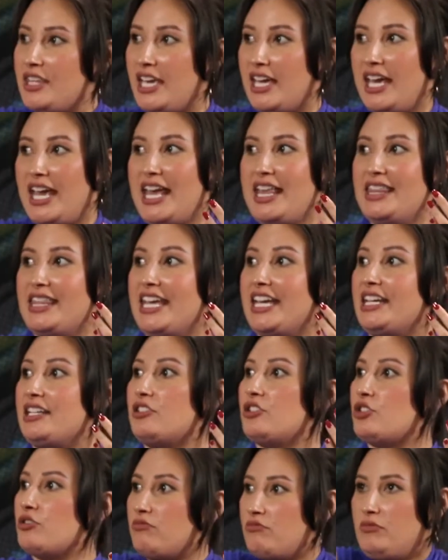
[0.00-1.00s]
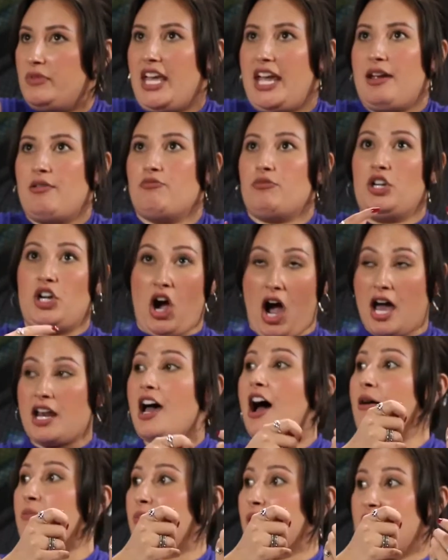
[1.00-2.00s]
with it, and they got
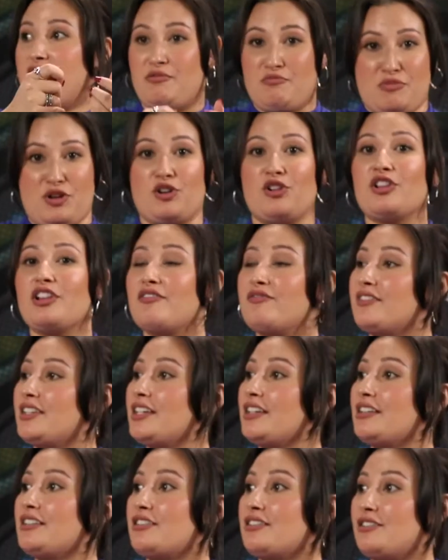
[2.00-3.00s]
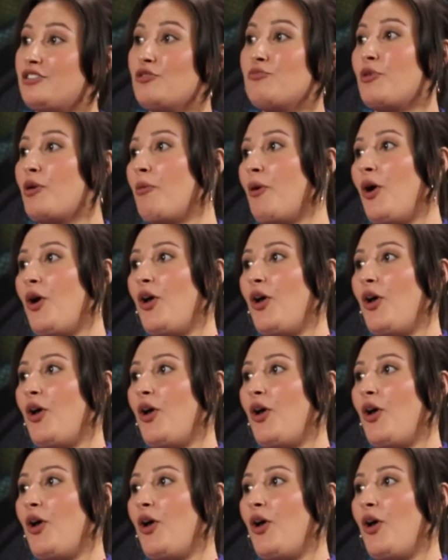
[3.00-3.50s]
up in the middle of the Super